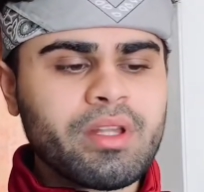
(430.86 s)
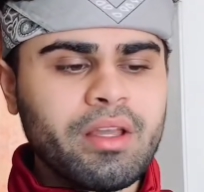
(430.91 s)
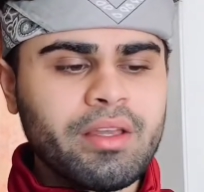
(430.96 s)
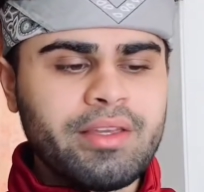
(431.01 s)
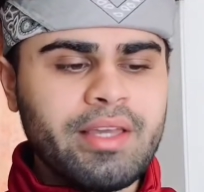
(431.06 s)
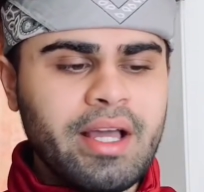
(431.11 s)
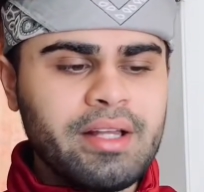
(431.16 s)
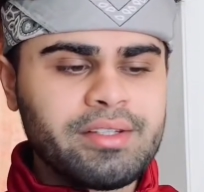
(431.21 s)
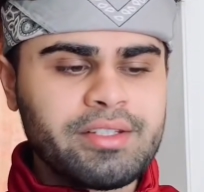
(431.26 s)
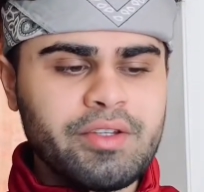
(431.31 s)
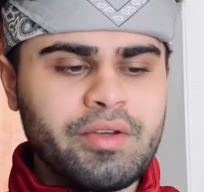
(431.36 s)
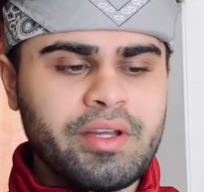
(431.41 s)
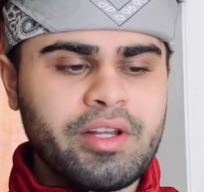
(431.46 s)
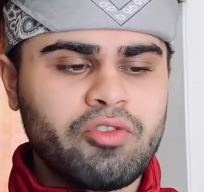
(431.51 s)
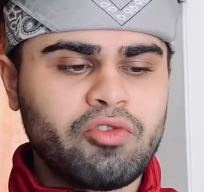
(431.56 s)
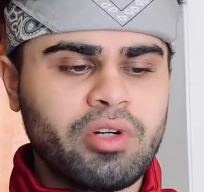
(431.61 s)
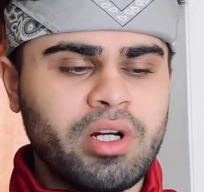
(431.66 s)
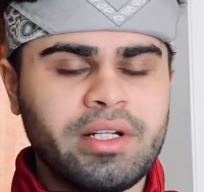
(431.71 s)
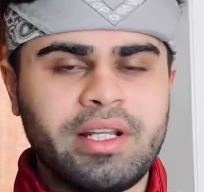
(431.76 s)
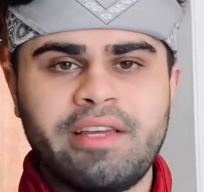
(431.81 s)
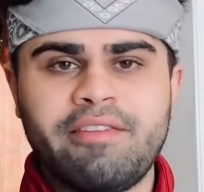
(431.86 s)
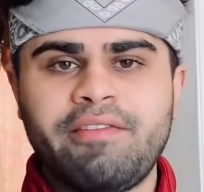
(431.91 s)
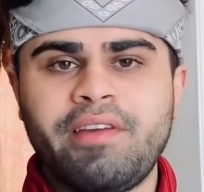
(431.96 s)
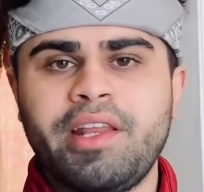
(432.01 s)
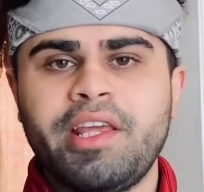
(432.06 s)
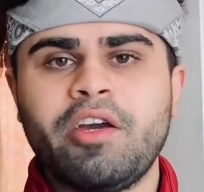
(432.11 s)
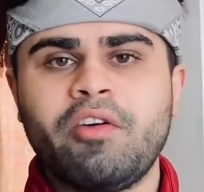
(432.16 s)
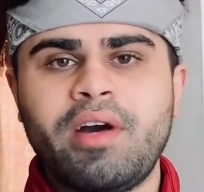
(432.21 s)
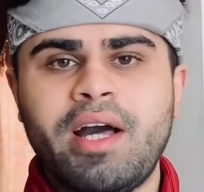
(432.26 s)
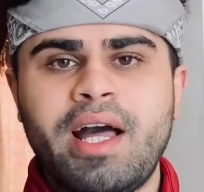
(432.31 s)
yes, you can run a
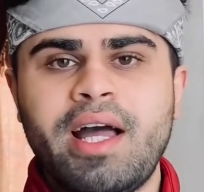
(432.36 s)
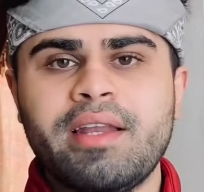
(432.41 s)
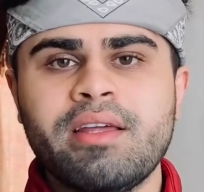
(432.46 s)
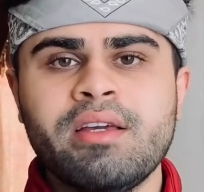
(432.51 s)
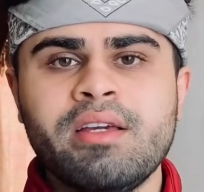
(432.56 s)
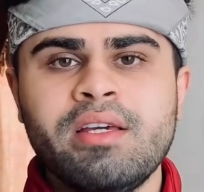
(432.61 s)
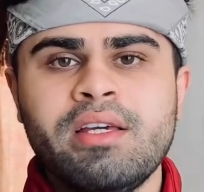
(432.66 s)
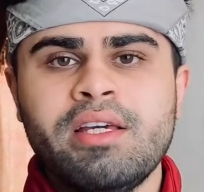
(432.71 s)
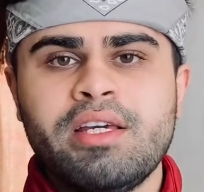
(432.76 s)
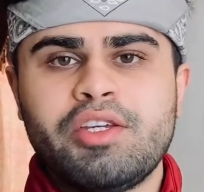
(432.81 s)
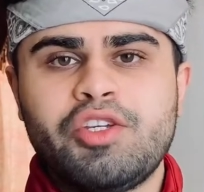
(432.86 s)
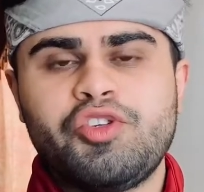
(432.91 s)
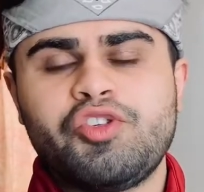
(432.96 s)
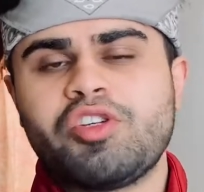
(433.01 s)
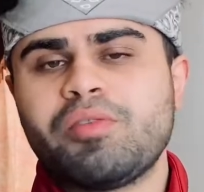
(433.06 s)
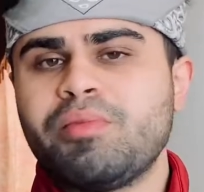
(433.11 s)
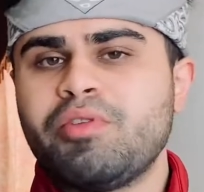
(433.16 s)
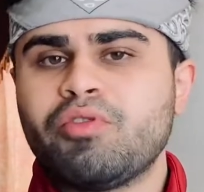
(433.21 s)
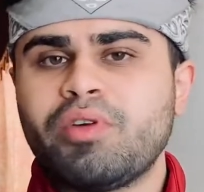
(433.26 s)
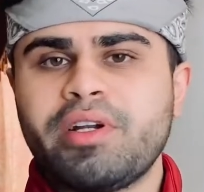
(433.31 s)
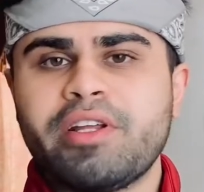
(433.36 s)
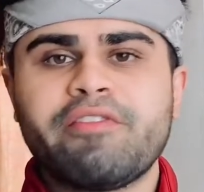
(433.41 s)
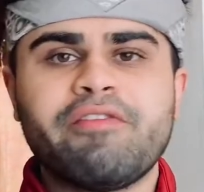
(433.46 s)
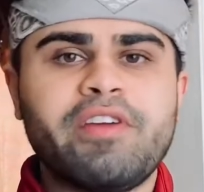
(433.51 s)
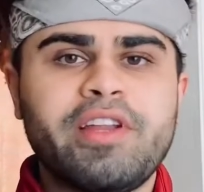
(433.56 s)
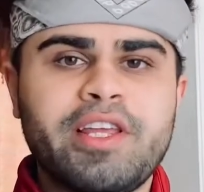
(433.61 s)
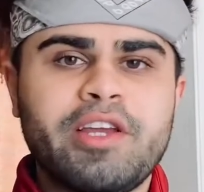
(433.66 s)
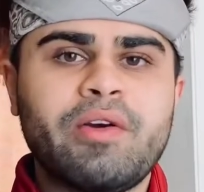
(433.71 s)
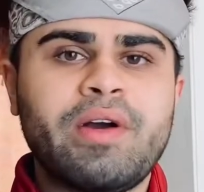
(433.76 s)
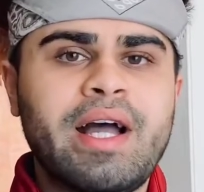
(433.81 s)
video ad. You should be running
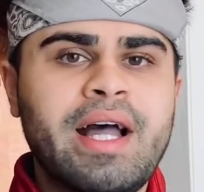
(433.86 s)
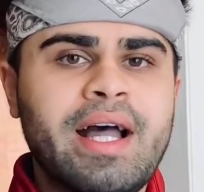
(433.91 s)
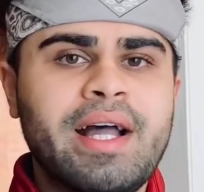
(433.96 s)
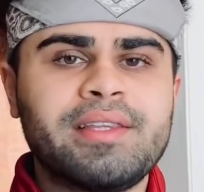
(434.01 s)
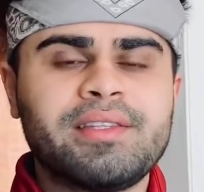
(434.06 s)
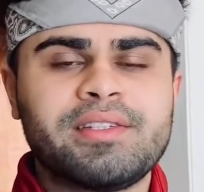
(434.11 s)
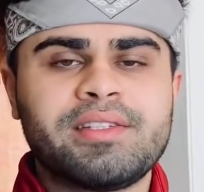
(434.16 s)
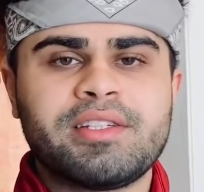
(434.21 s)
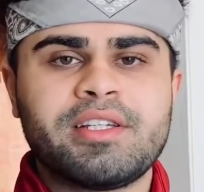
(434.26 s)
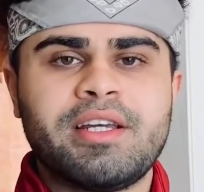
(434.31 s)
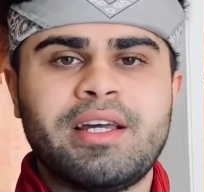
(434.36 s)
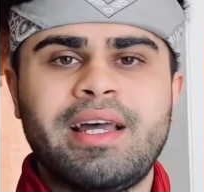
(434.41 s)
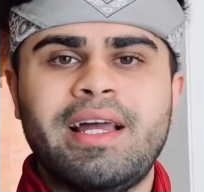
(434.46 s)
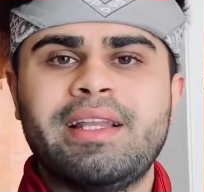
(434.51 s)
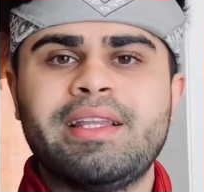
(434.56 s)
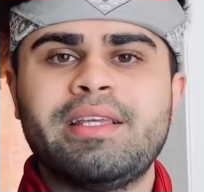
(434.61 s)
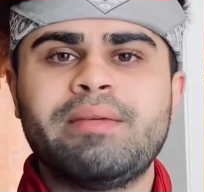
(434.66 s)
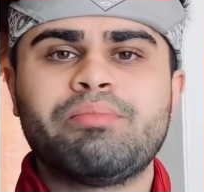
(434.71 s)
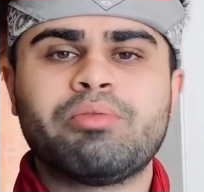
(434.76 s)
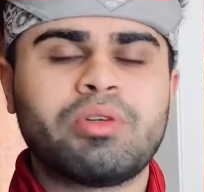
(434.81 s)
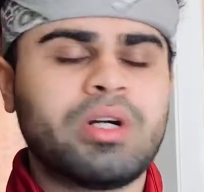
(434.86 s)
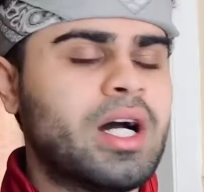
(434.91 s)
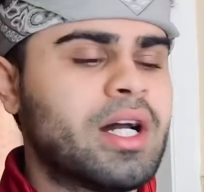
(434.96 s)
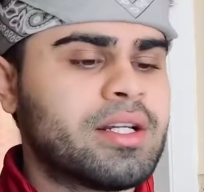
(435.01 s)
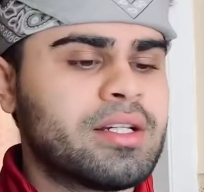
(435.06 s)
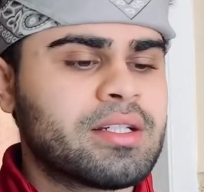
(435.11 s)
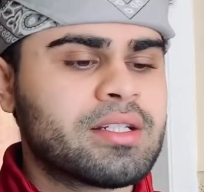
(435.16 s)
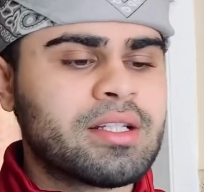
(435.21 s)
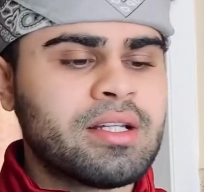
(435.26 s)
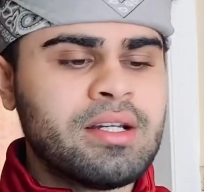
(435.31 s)
video ads to any
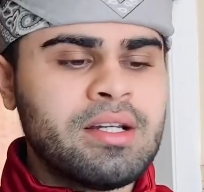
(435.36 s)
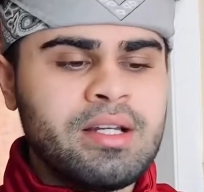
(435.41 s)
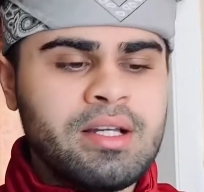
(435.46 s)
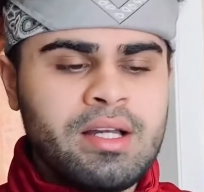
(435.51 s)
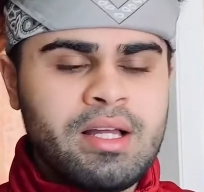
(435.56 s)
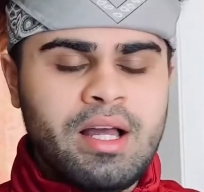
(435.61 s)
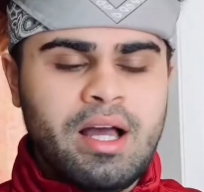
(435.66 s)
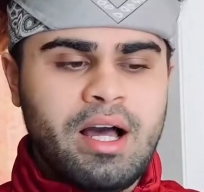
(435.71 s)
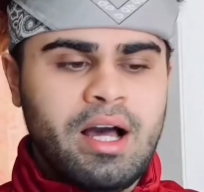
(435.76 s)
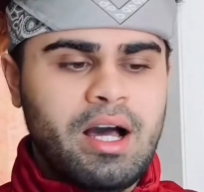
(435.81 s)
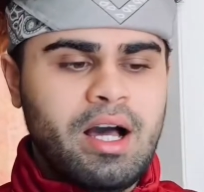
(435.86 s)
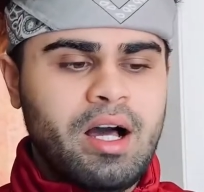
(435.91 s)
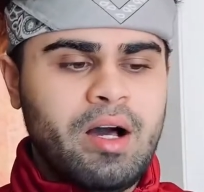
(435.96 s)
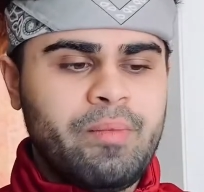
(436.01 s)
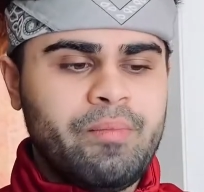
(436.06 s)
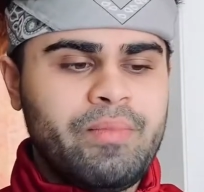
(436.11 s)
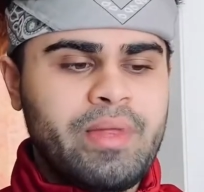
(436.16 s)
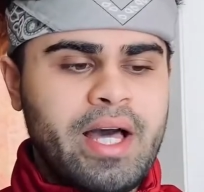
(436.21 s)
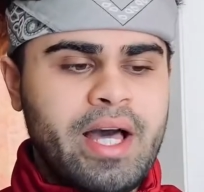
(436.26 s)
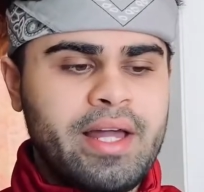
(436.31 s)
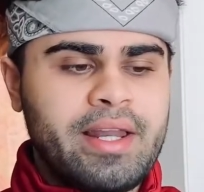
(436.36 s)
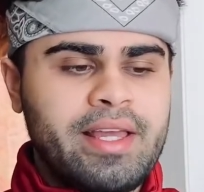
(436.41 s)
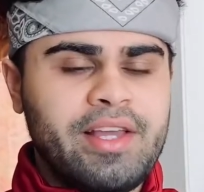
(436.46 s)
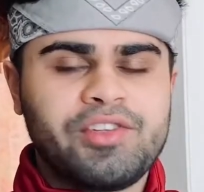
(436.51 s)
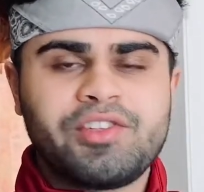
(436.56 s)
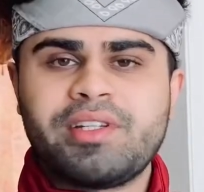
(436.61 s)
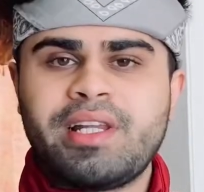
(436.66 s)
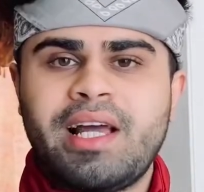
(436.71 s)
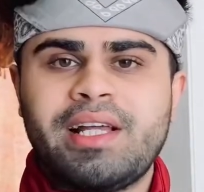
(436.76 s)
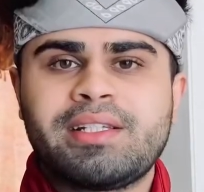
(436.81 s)
product uh, that
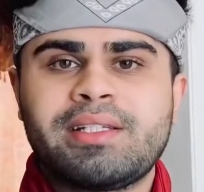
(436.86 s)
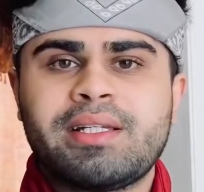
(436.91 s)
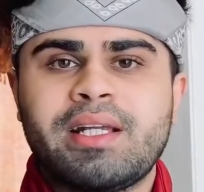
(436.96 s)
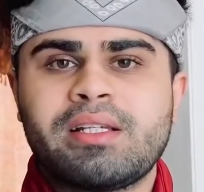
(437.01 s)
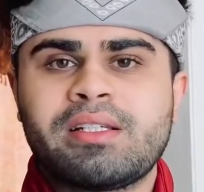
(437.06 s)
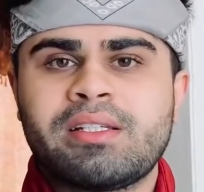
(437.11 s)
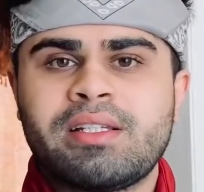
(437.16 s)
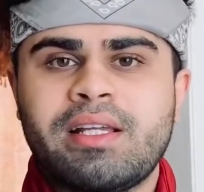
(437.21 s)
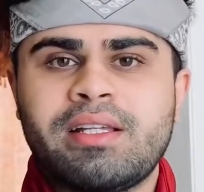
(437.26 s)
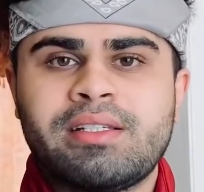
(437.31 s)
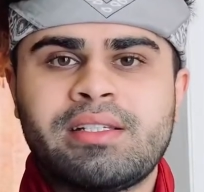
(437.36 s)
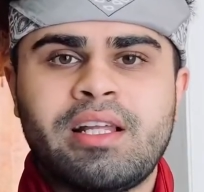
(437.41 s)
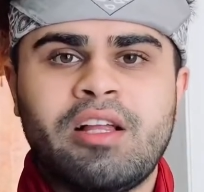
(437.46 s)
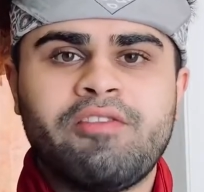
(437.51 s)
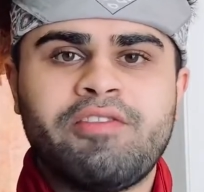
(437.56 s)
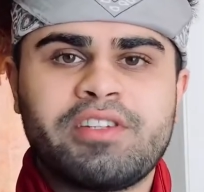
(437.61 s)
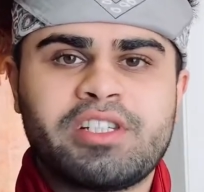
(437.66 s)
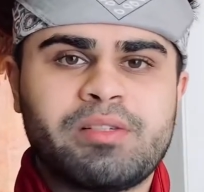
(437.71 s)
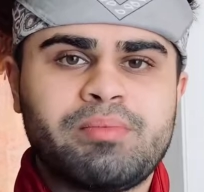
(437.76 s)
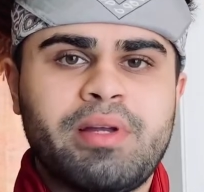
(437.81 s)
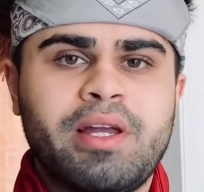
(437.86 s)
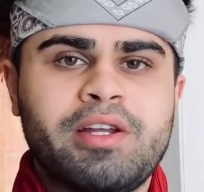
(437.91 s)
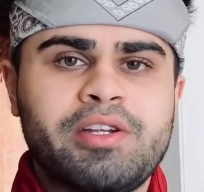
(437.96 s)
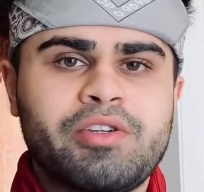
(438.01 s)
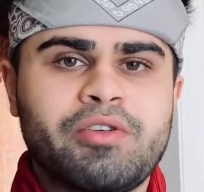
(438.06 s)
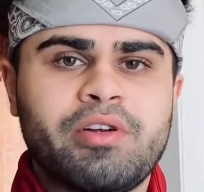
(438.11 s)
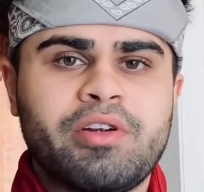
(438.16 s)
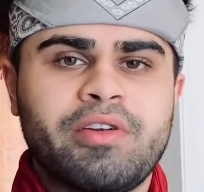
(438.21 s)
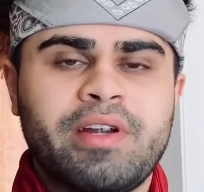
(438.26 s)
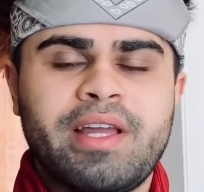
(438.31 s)
isn't as
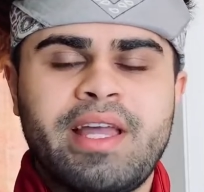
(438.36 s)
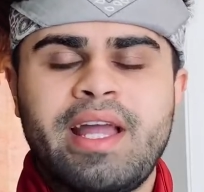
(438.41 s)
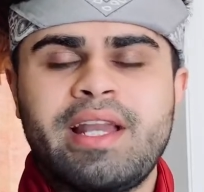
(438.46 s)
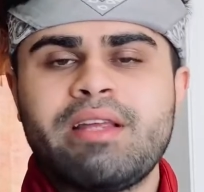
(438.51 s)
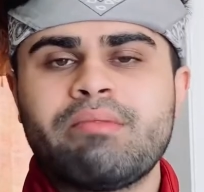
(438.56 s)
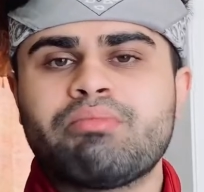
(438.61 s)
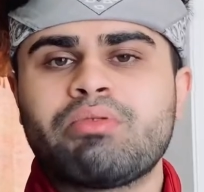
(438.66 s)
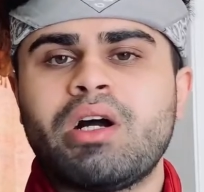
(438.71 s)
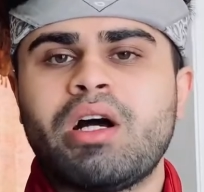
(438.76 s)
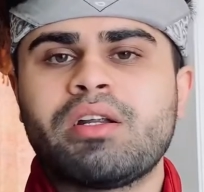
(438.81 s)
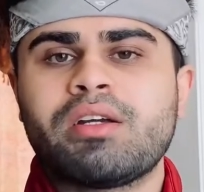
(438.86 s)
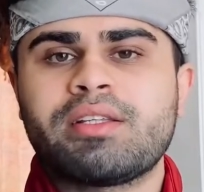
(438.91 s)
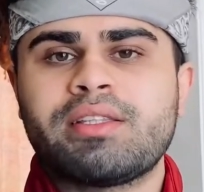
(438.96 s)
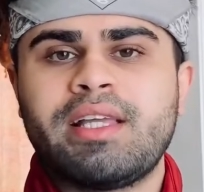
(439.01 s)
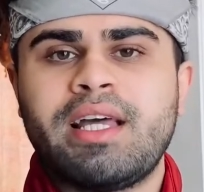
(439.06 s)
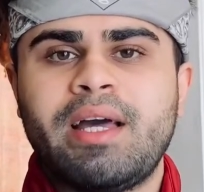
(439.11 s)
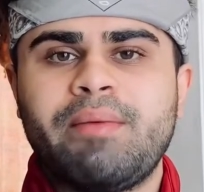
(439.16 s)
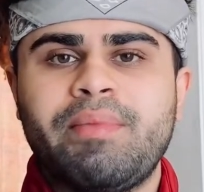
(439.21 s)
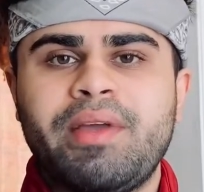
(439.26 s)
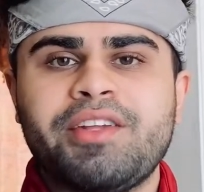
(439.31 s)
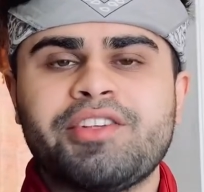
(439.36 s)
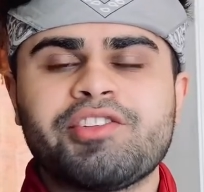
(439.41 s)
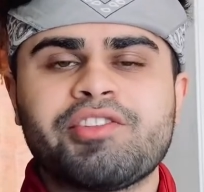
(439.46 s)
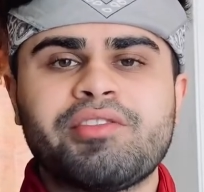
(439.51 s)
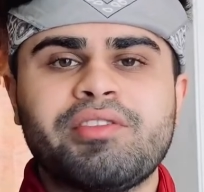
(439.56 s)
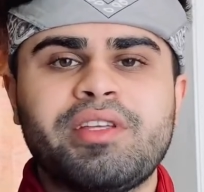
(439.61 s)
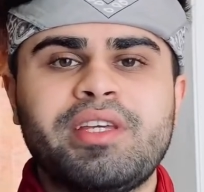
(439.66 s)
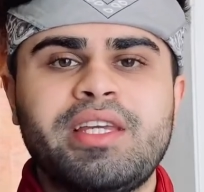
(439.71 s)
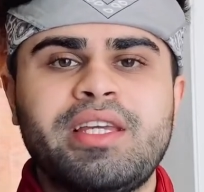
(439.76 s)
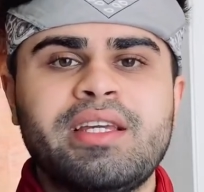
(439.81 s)
self-explanatory, right? Any product that
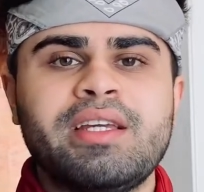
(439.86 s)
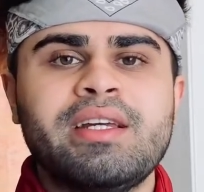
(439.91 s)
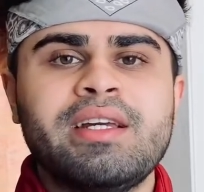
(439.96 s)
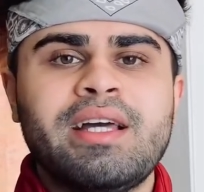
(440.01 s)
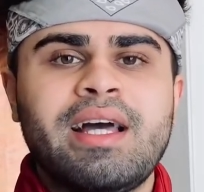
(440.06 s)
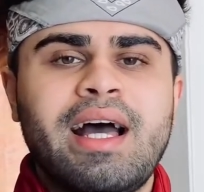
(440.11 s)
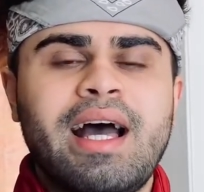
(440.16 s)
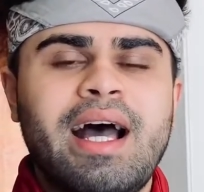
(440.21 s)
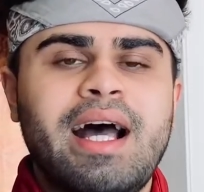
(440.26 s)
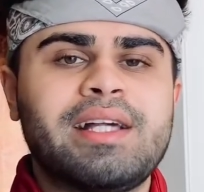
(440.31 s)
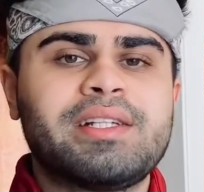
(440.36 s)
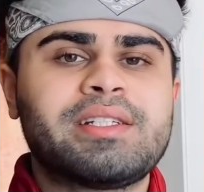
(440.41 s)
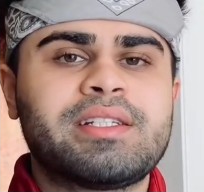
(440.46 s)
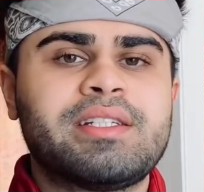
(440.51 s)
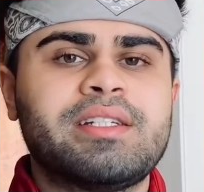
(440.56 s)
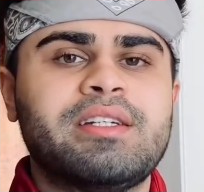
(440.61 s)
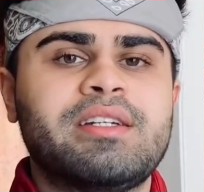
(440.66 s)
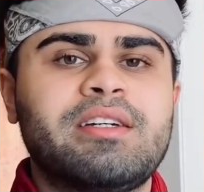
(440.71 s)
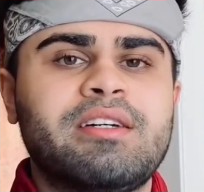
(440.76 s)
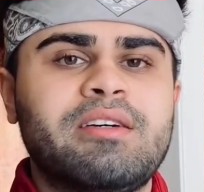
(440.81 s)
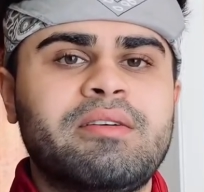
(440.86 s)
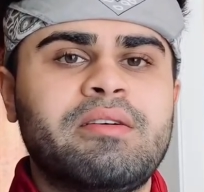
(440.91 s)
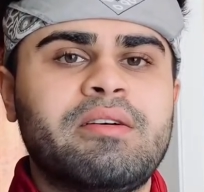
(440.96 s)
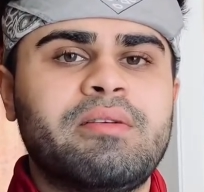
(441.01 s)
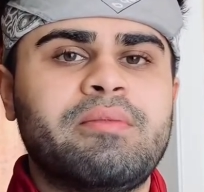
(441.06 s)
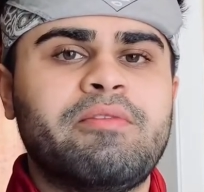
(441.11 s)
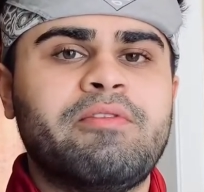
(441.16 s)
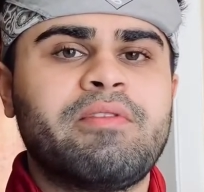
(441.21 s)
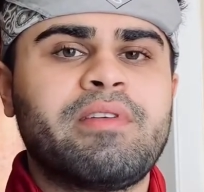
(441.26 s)
basically has to